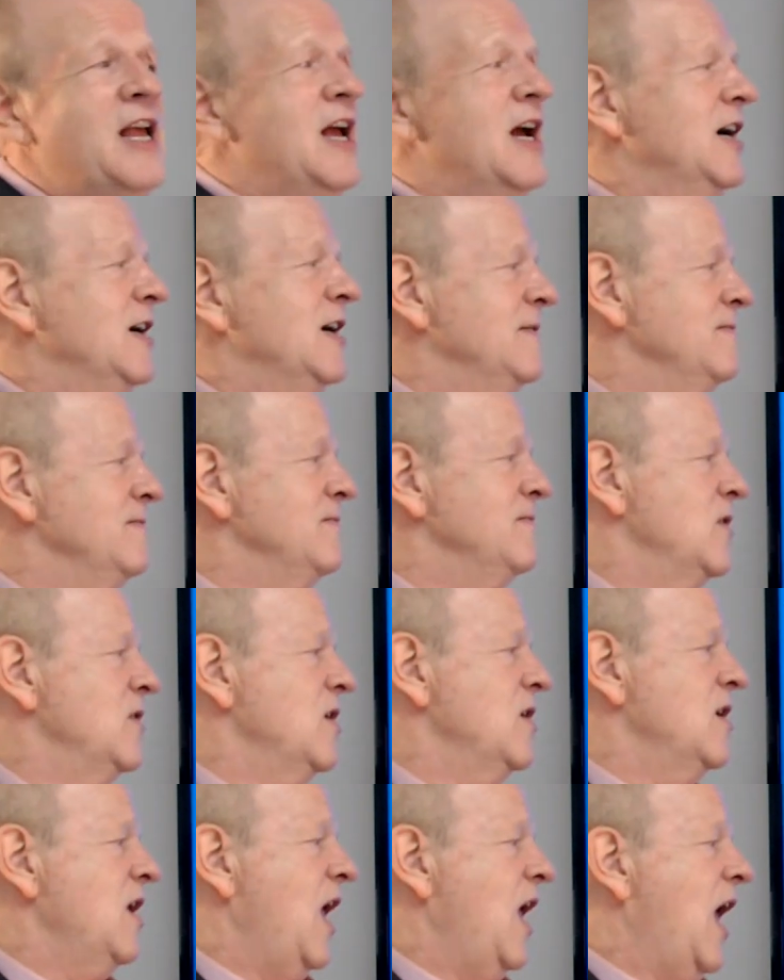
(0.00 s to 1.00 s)

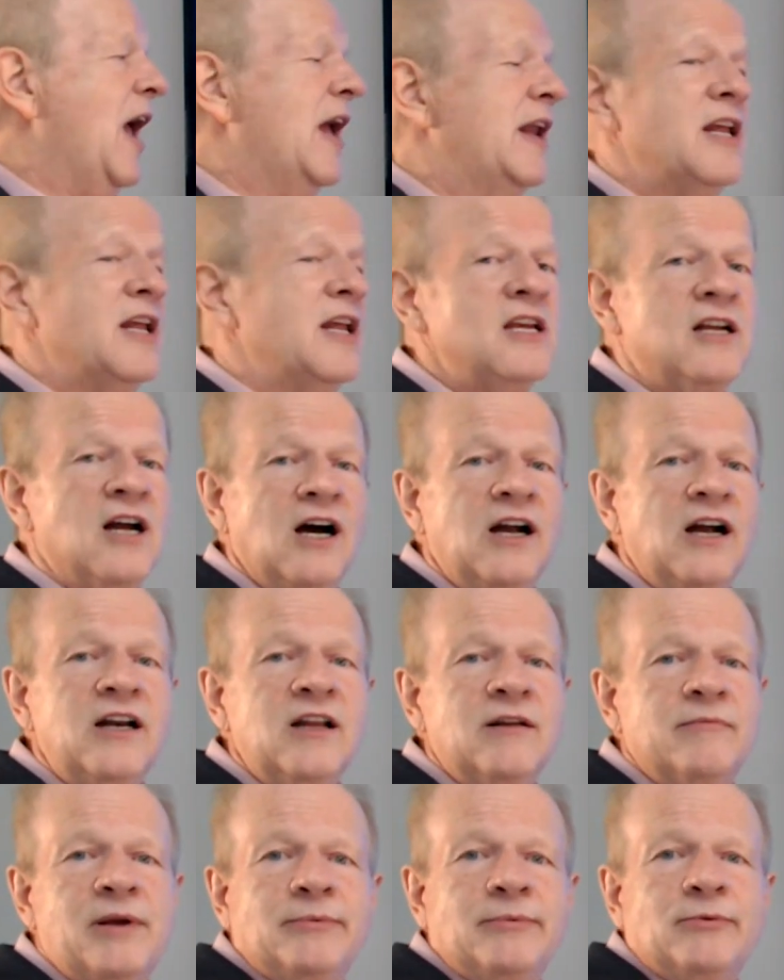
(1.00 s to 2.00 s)
And he got
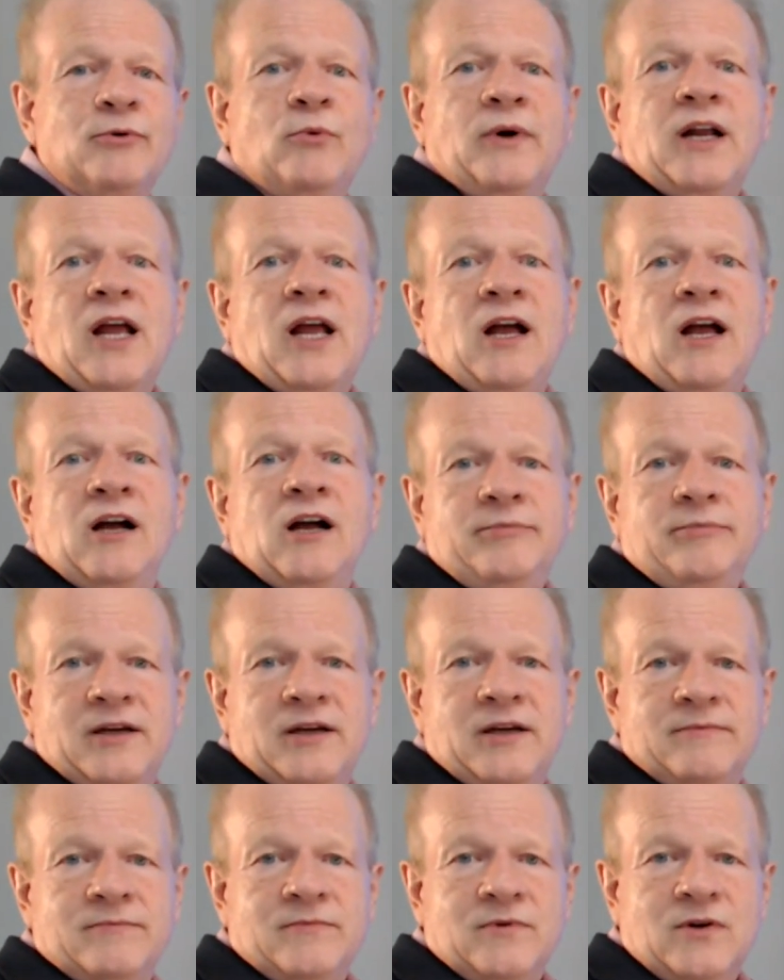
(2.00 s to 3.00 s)
it. People want to help
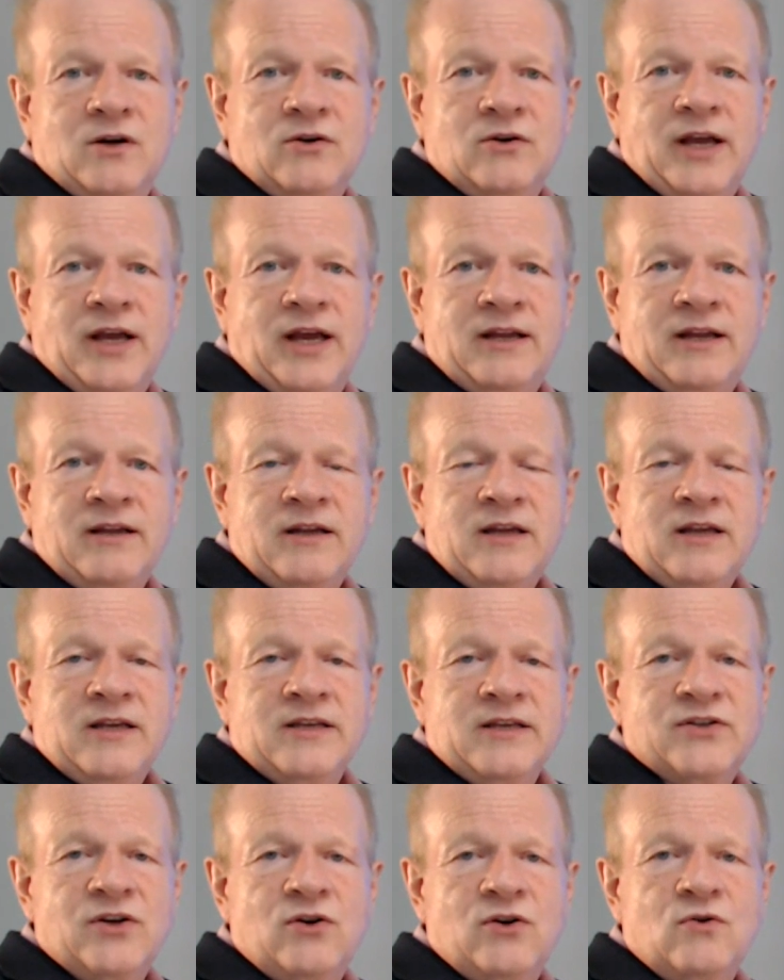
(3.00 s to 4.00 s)
him. Okay.
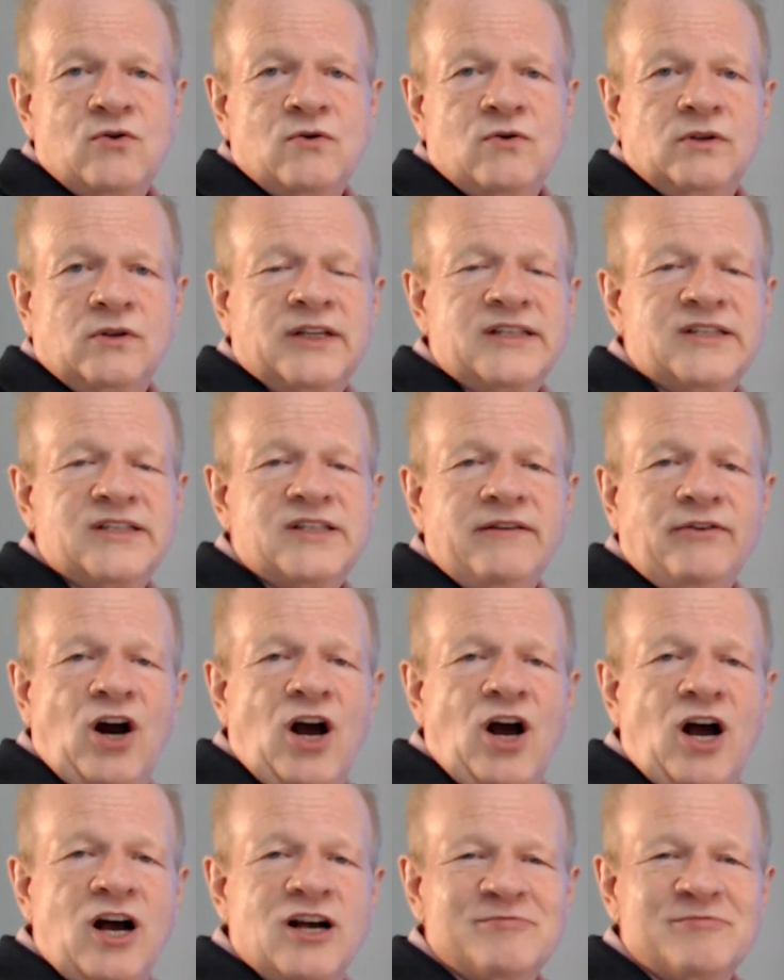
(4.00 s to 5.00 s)
So let's give our
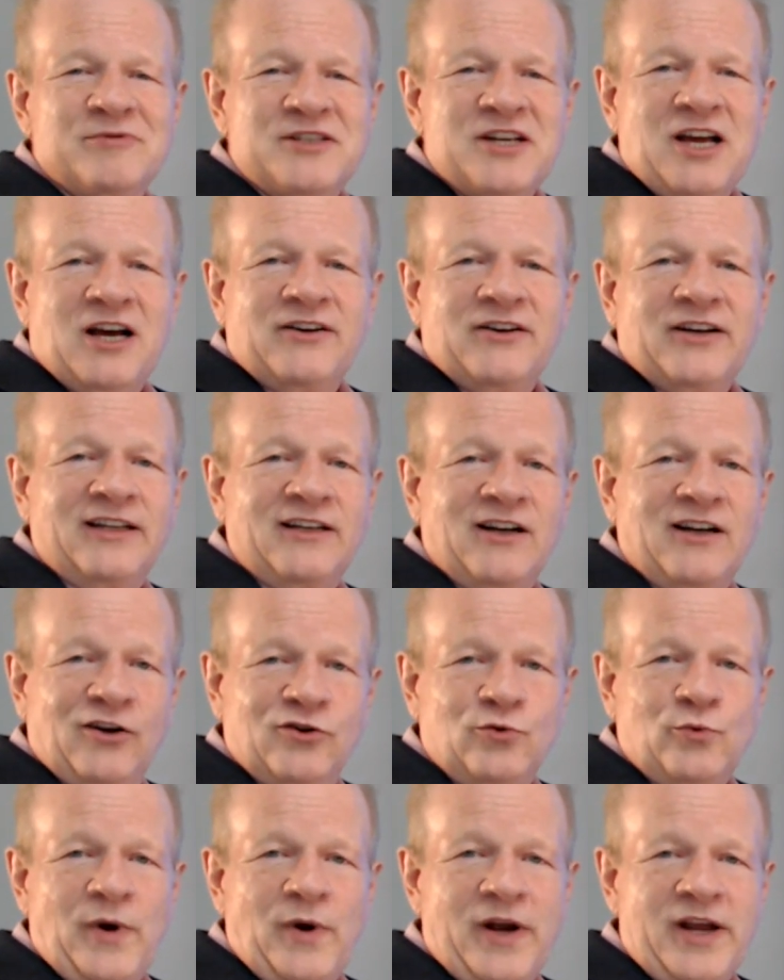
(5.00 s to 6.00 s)
hospitality in
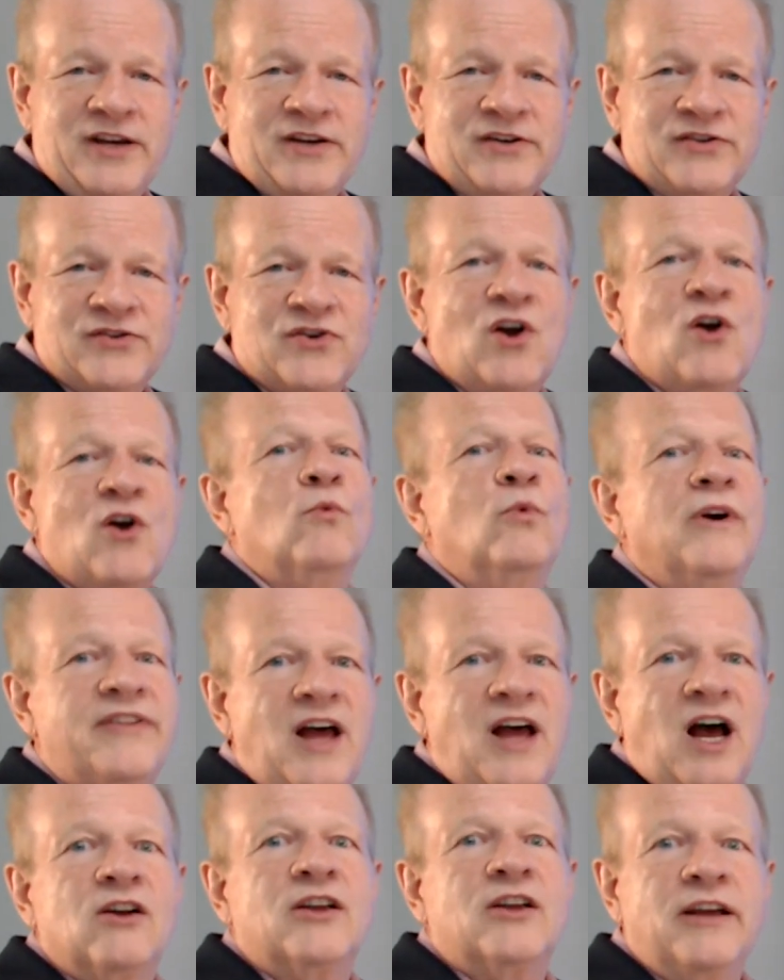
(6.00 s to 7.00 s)
other ways
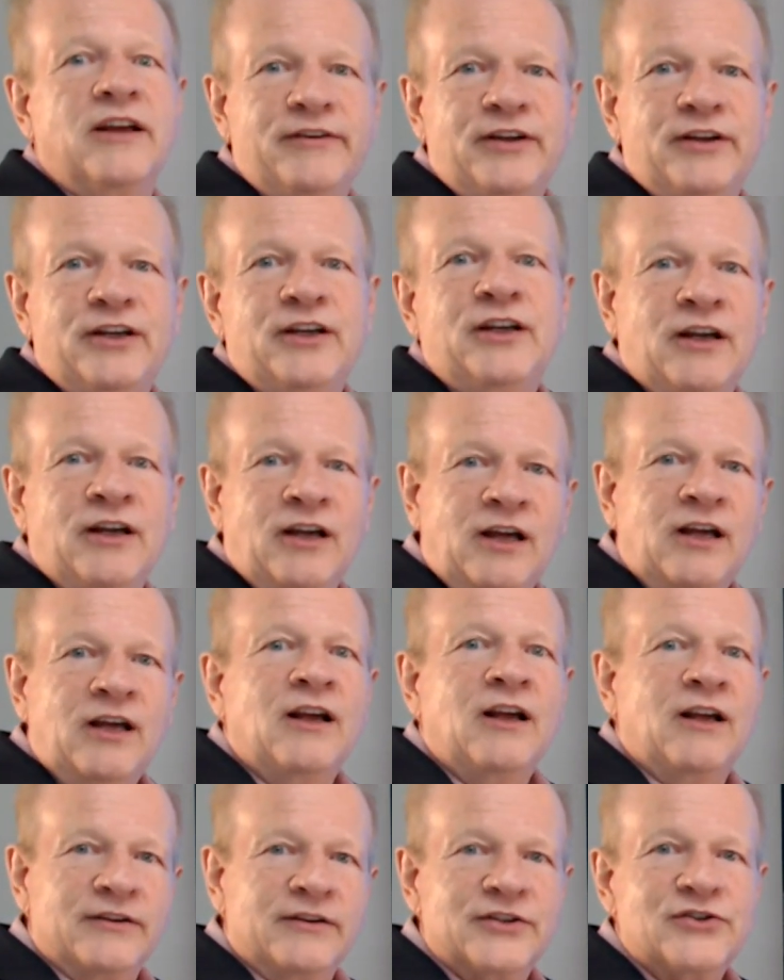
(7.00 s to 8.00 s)
without giving
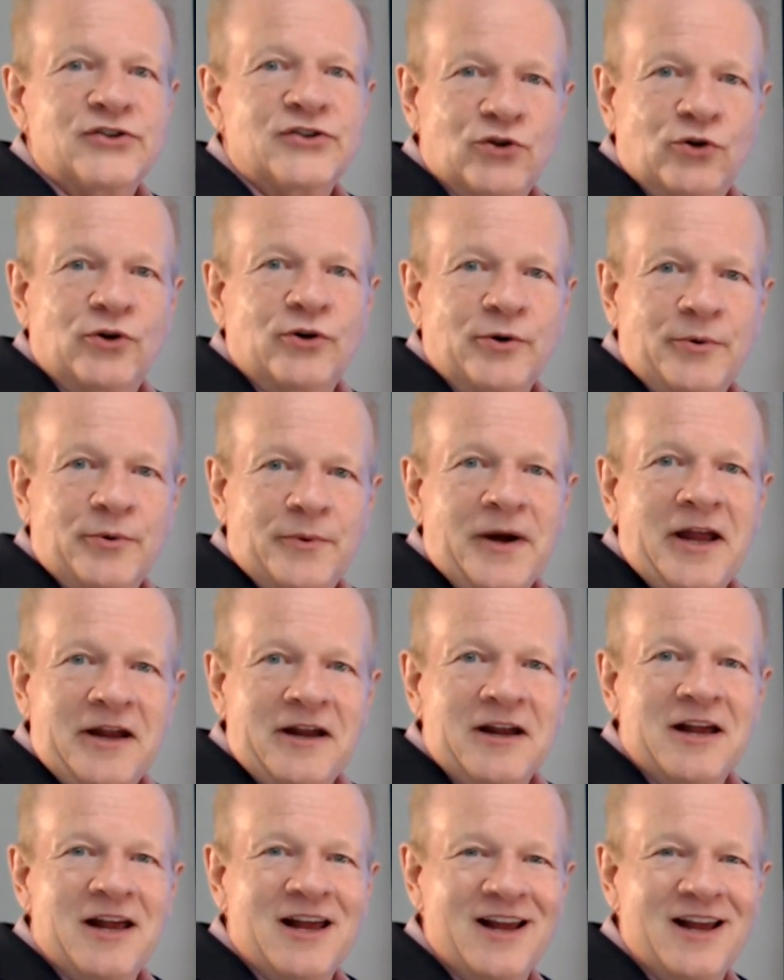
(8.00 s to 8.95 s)
the store away,